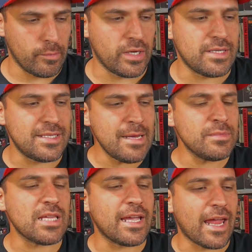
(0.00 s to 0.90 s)
but it
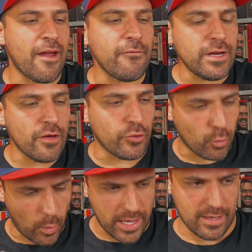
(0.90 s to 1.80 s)
seems like every other
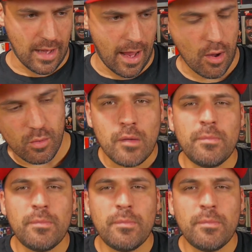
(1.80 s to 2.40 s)
week now,